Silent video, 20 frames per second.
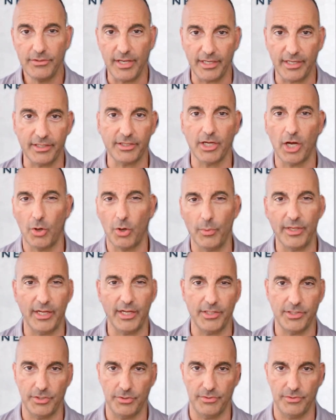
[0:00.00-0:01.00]
they can go in
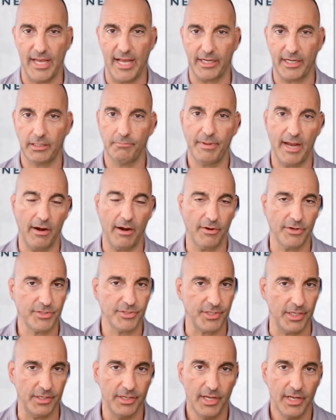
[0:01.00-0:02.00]
and do that
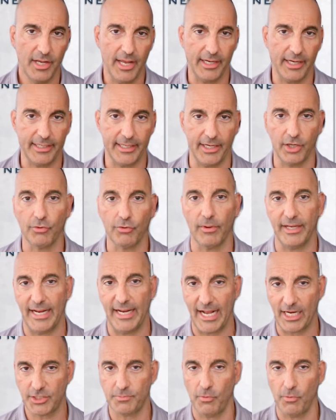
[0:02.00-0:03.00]
comparison and get a great
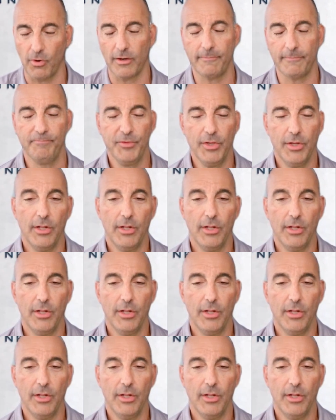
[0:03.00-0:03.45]
export.